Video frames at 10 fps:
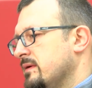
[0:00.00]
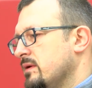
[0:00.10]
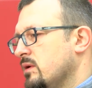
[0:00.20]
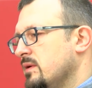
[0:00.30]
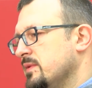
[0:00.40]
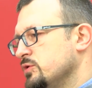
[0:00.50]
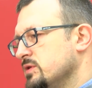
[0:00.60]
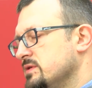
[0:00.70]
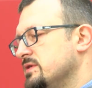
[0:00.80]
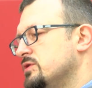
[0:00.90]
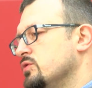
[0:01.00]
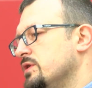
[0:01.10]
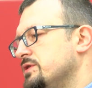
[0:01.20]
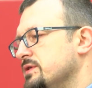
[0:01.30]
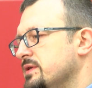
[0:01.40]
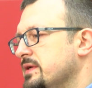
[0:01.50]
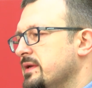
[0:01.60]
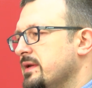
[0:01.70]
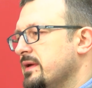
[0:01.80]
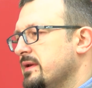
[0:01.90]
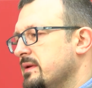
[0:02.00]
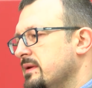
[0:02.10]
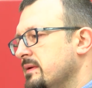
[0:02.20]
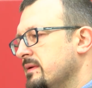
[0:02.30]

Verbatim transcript: you know emotional situation and and